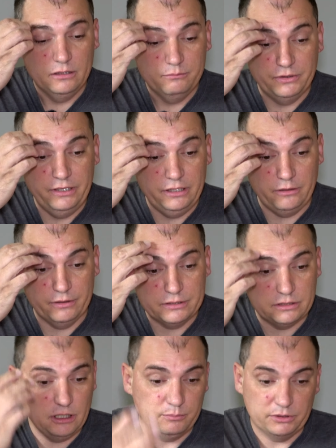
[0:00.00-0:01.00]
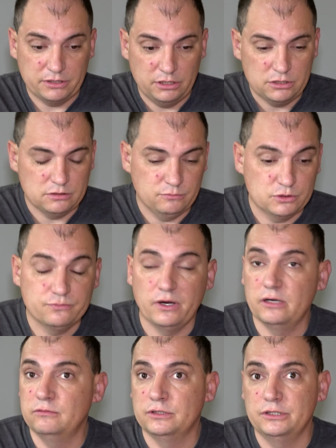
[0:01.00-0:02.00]
But anyways, the application was
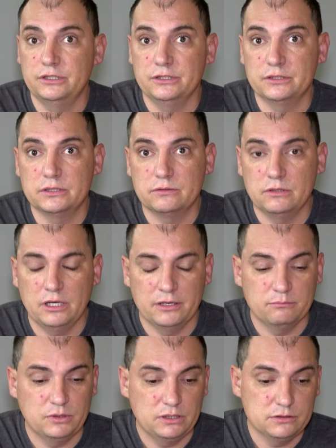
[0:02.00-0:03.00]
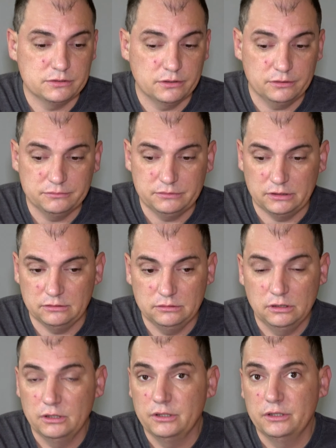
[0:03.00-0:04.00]
503 MB, so you know,
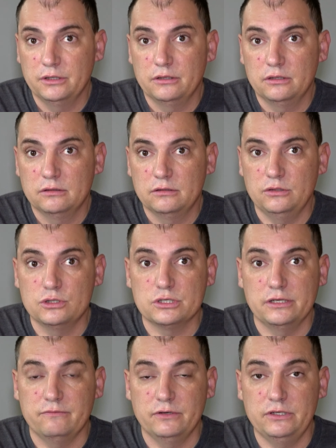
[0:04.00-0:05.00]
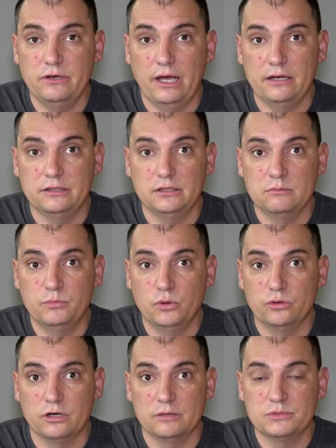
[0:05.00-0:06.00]
usually video editing
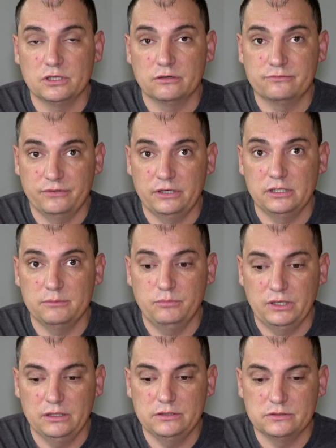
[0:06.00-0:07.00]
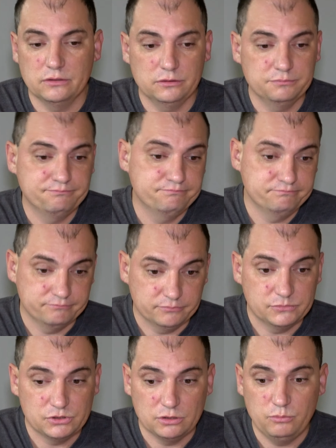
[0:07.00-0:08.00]
programs are fairly big, so
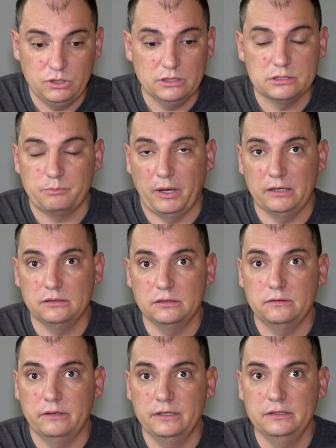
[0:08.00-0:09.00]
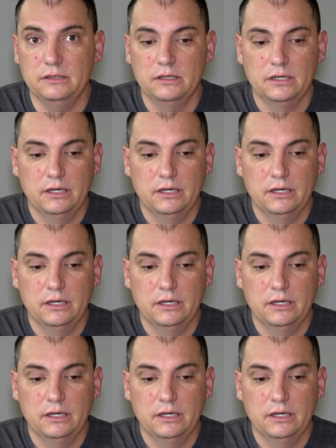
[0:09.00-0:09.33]
it's to be expected, right?